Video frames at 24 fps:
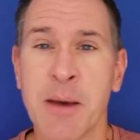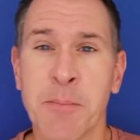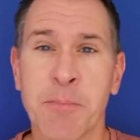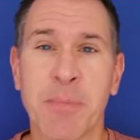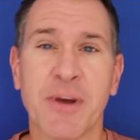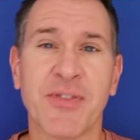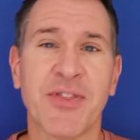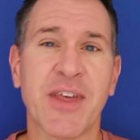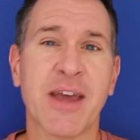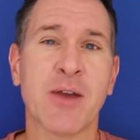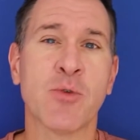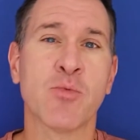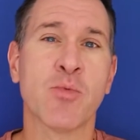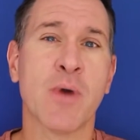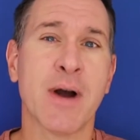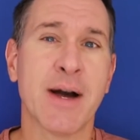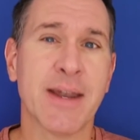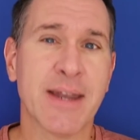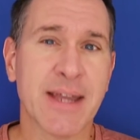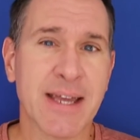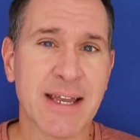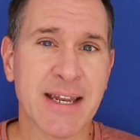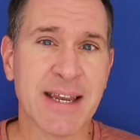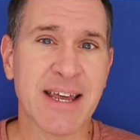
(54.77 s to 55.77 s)
But they
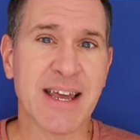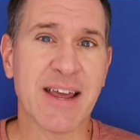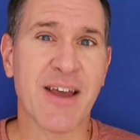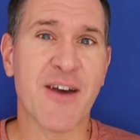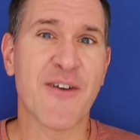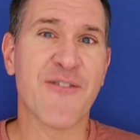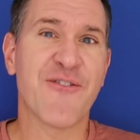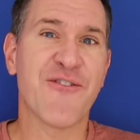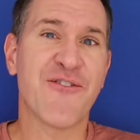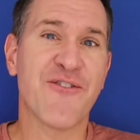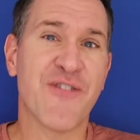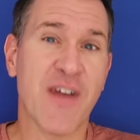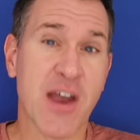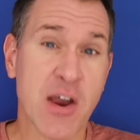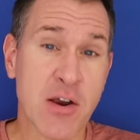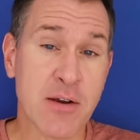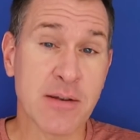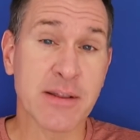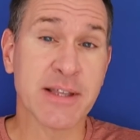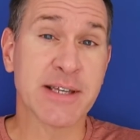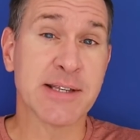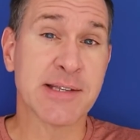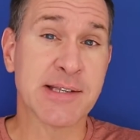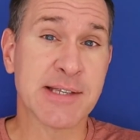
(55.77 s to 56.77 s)
run in a
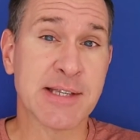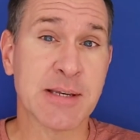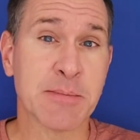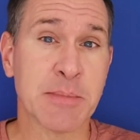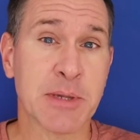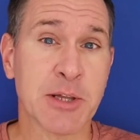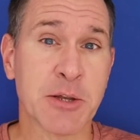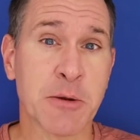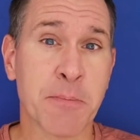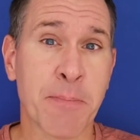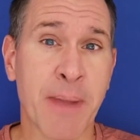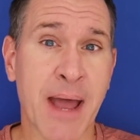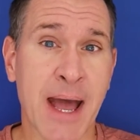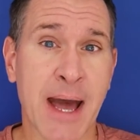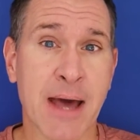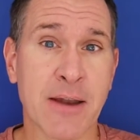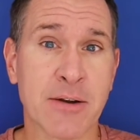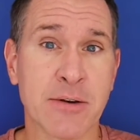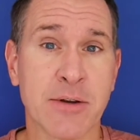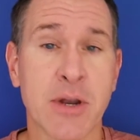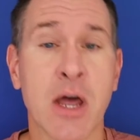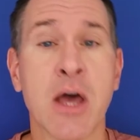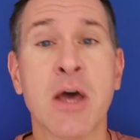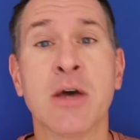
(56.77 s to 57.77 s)
fairly similar
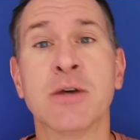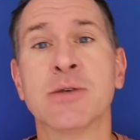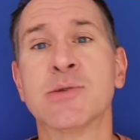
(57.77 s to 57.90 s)
pattern,